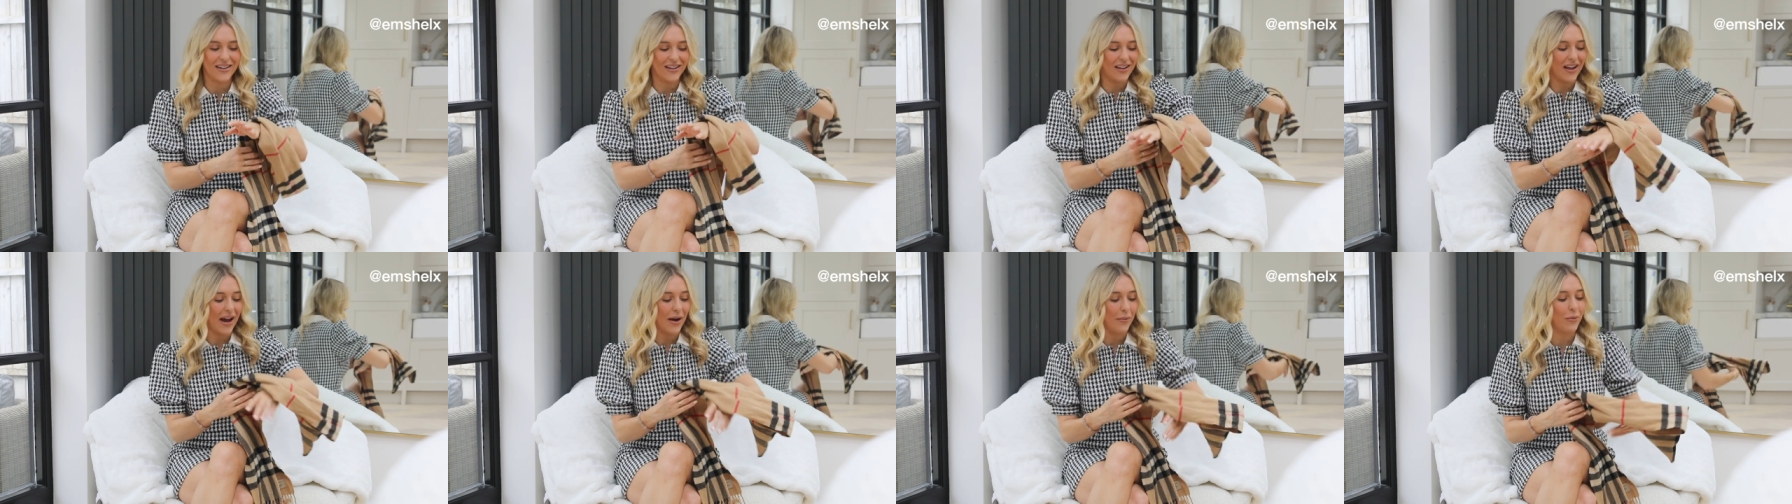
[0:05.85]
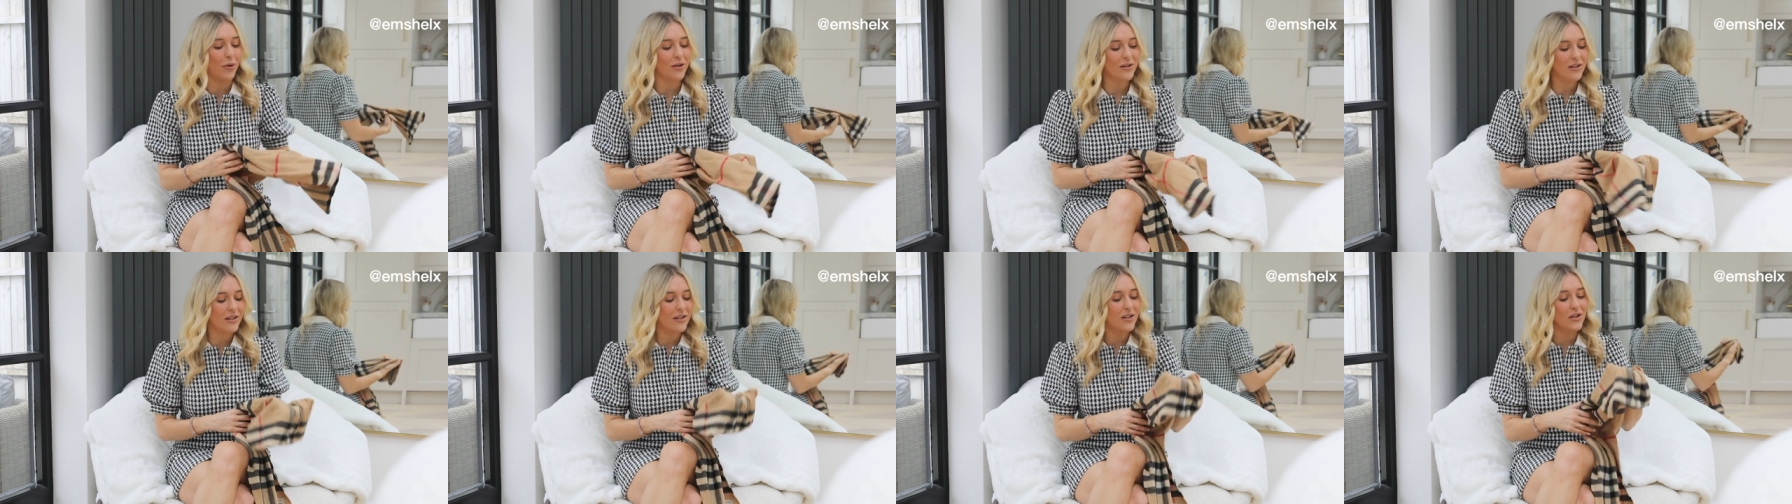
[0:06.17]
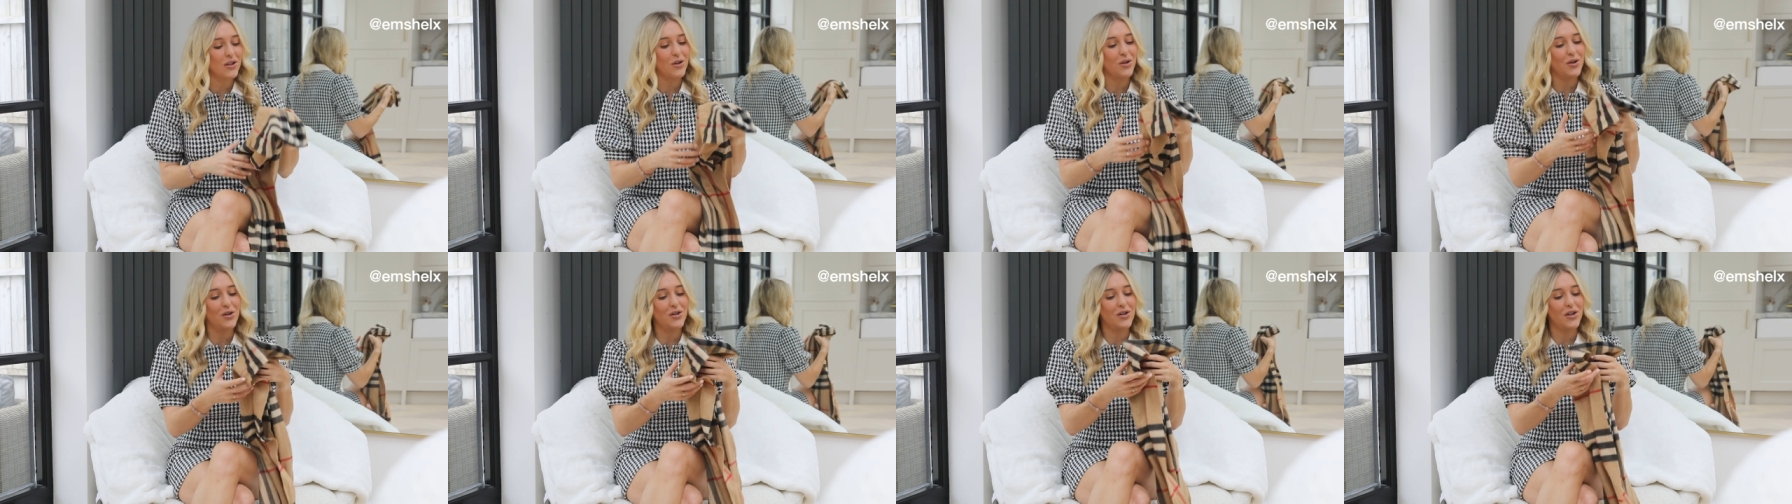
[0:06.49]
I wanted to
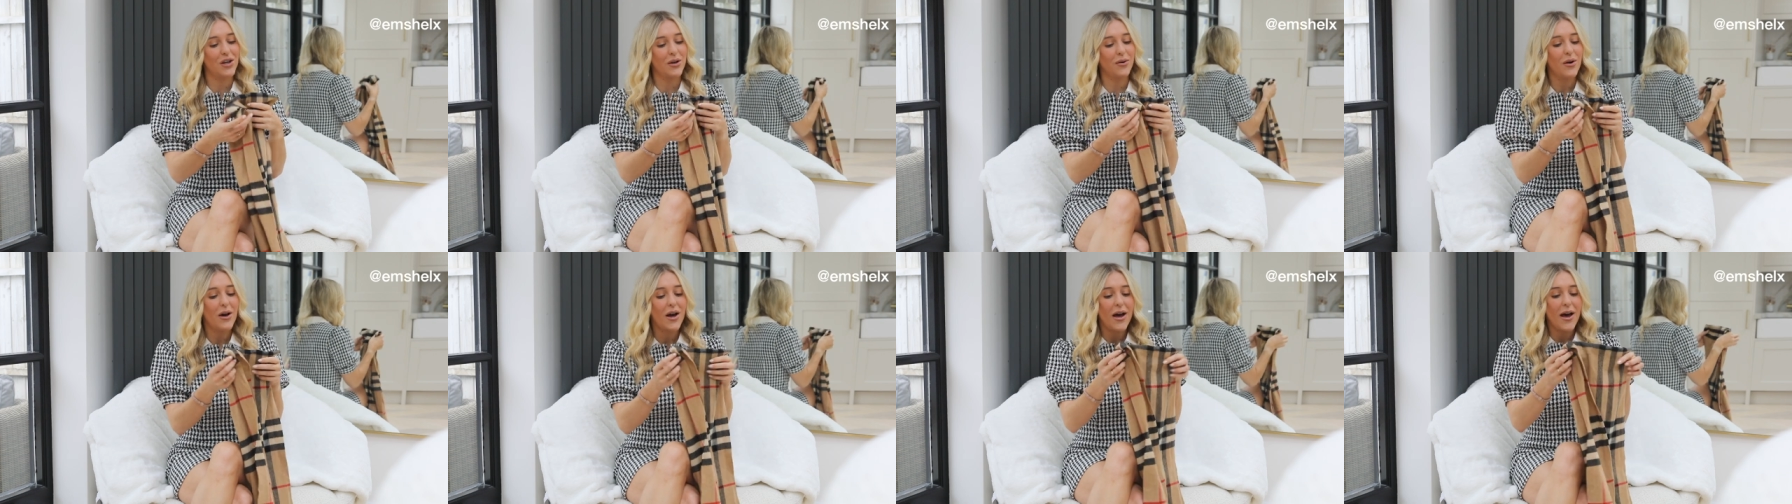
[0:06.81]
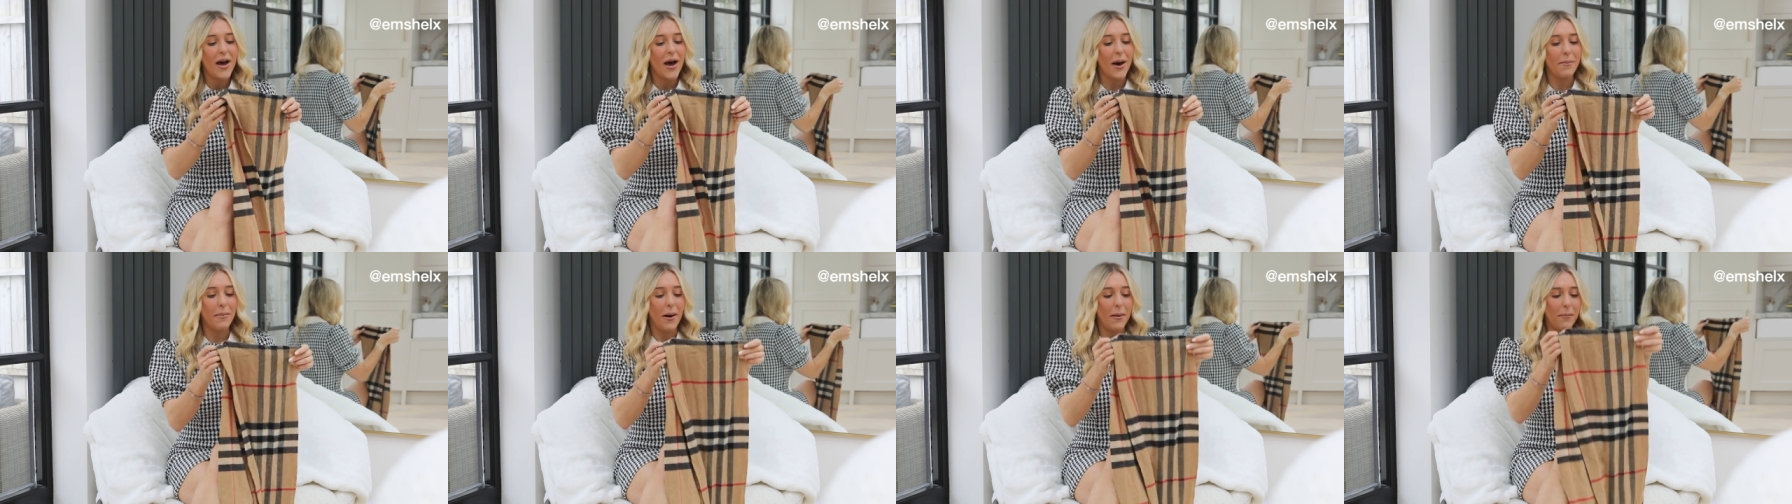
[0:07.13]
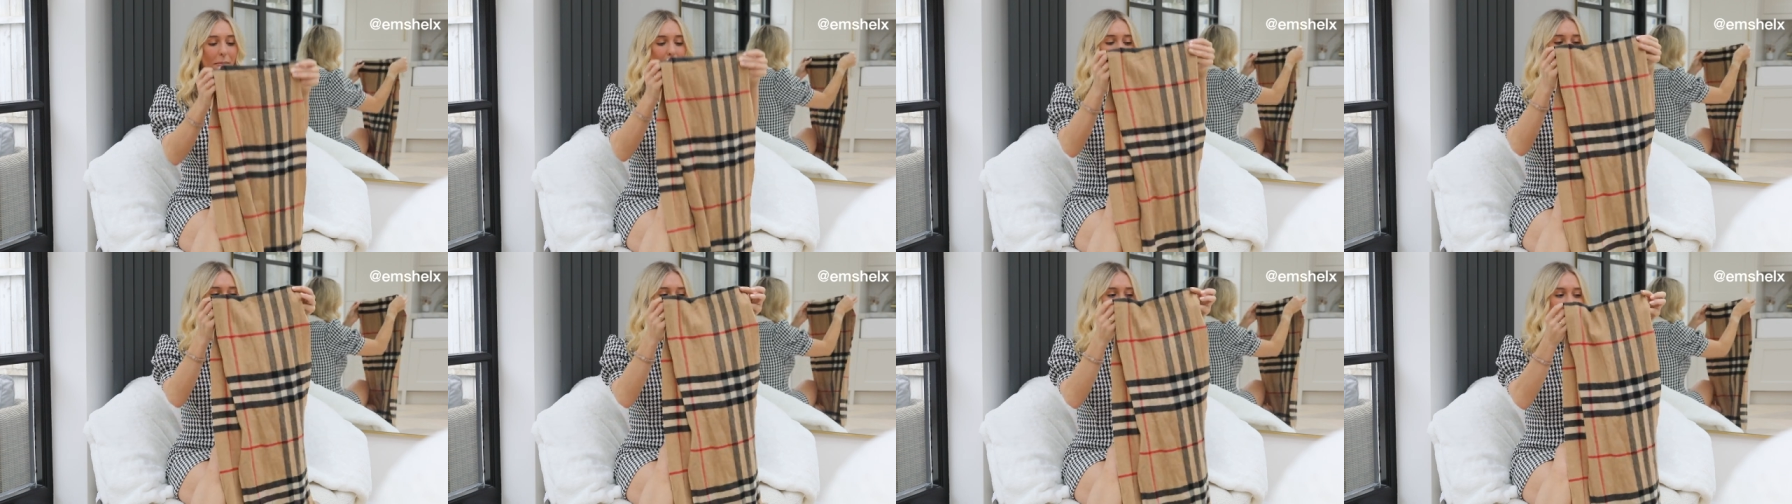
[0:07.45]
talk to you about
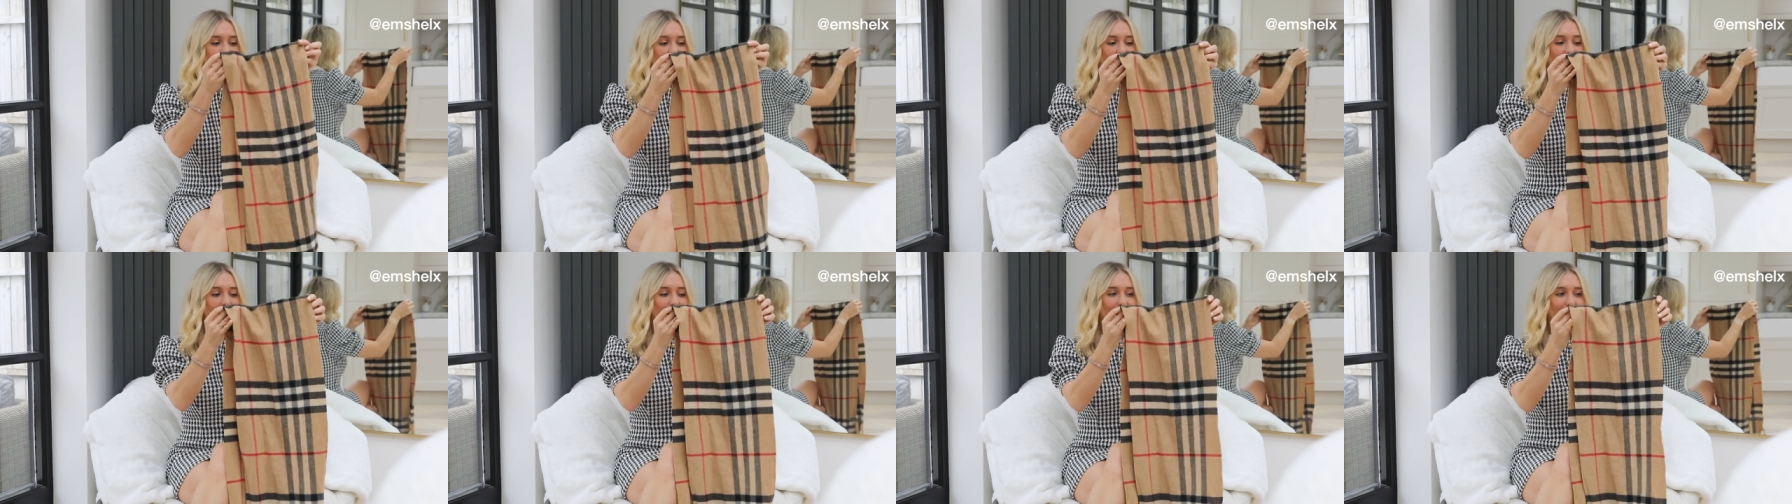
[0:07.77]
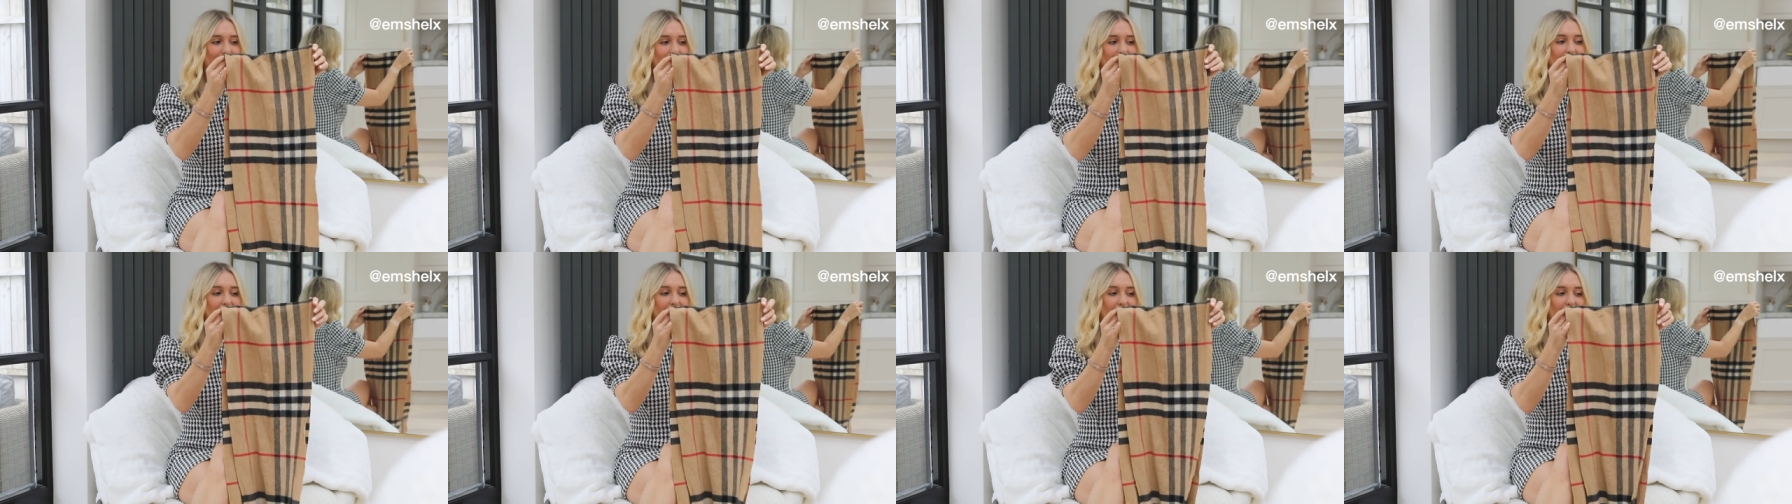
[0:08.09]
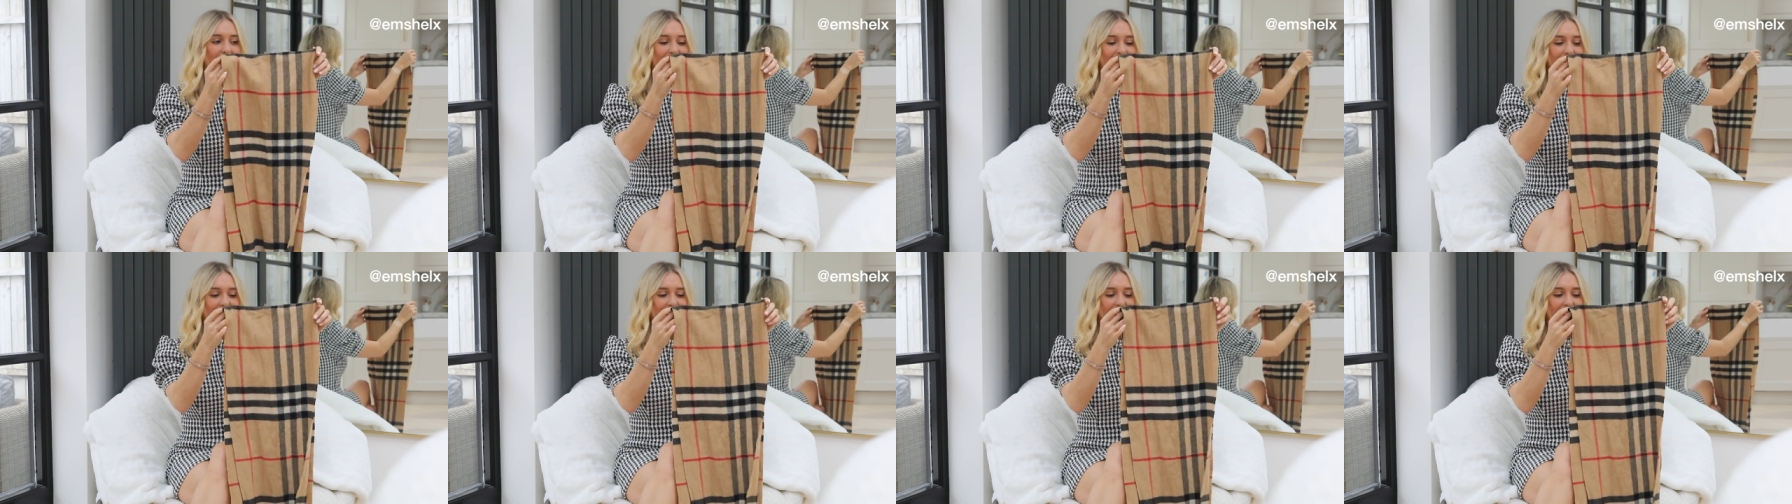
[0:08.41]
Burberry scarves
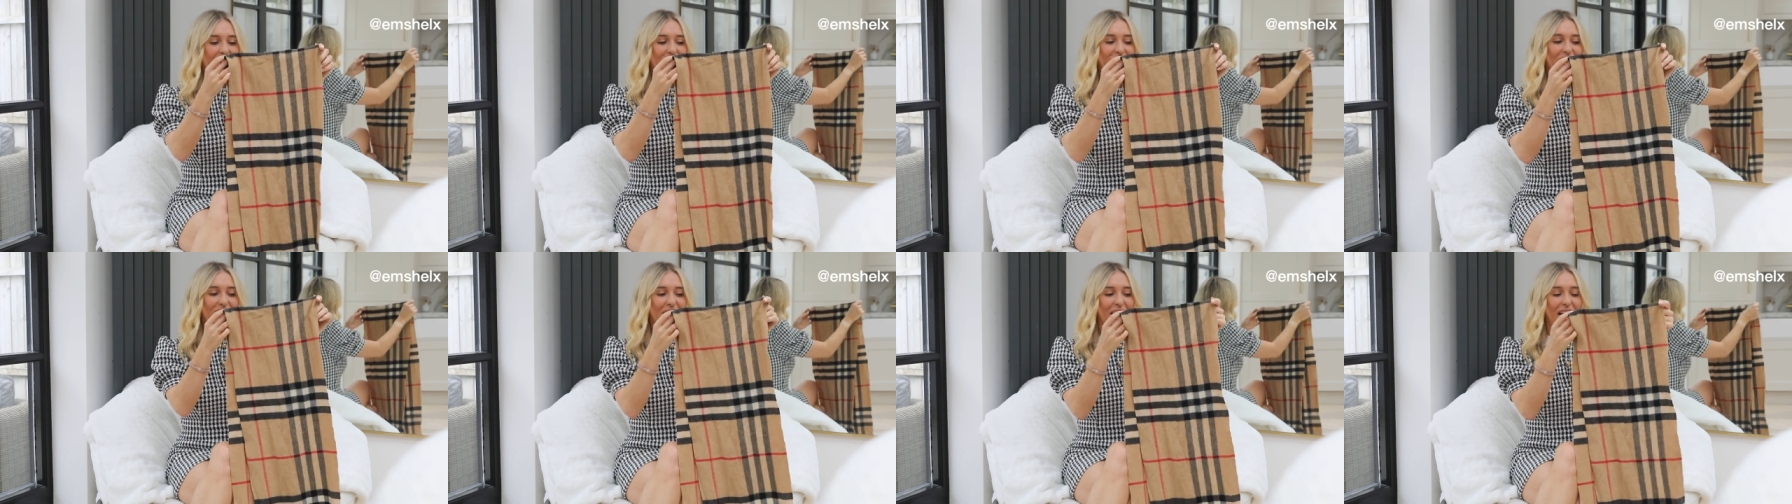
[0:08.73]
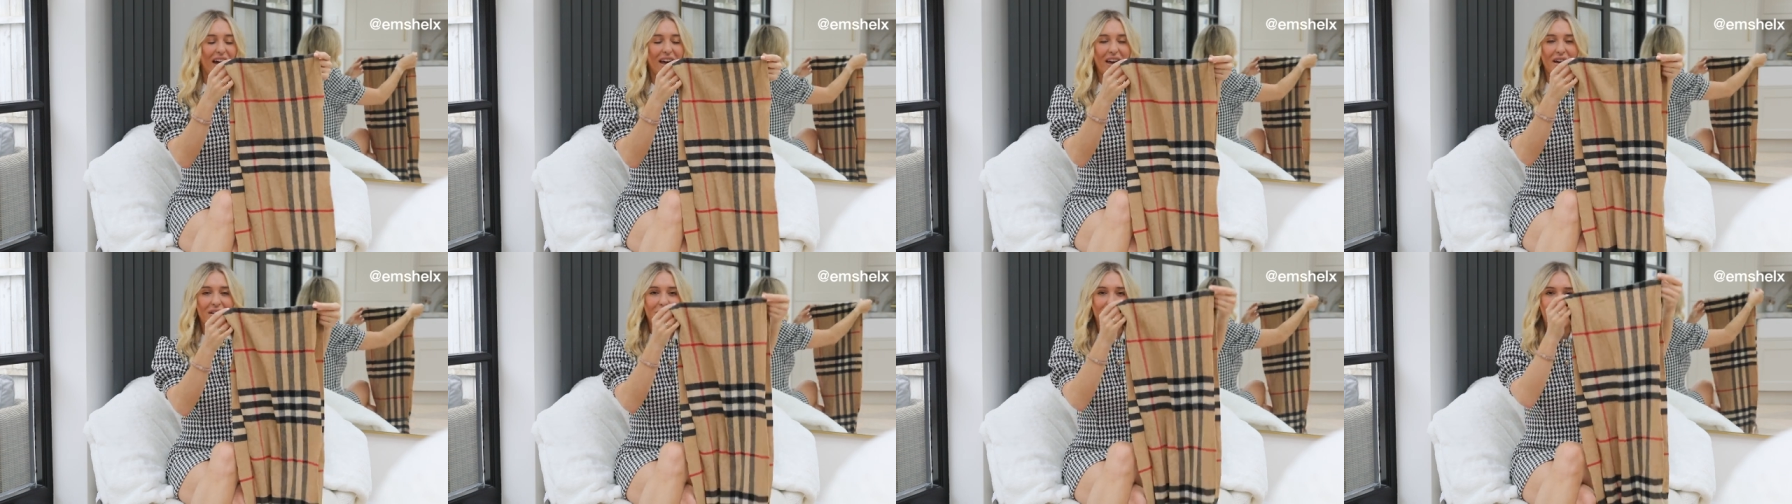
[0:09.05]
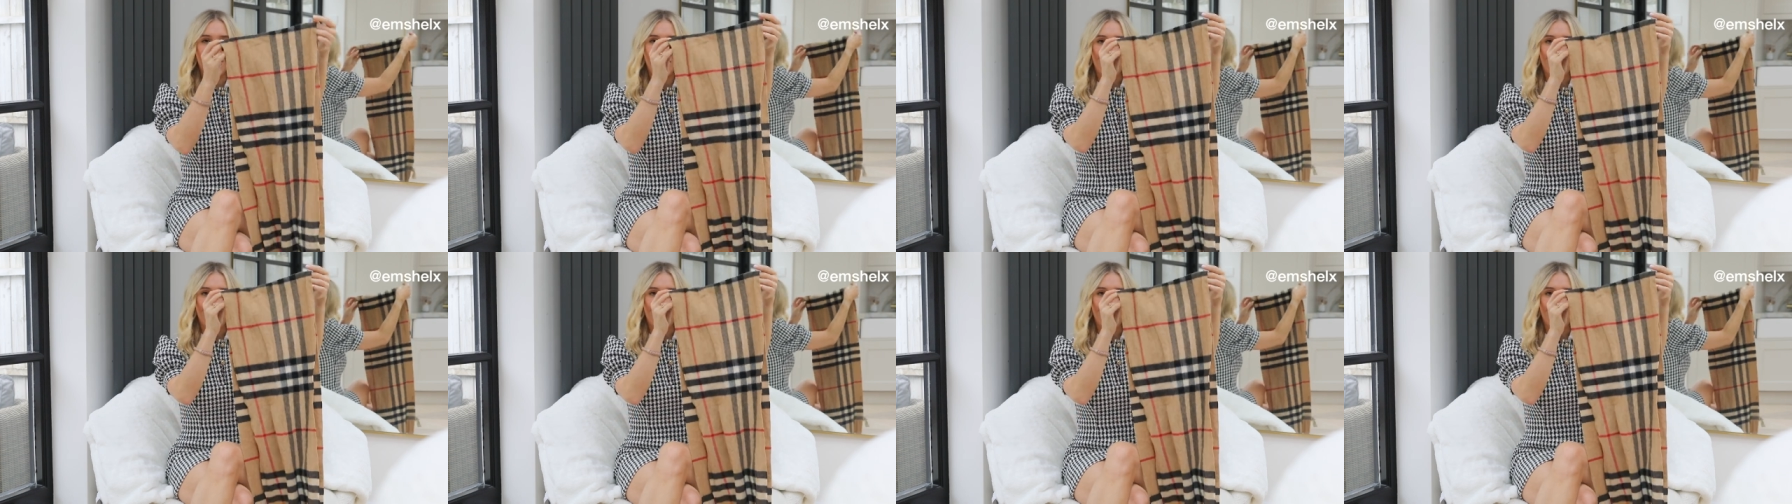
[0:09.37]
and take a look at if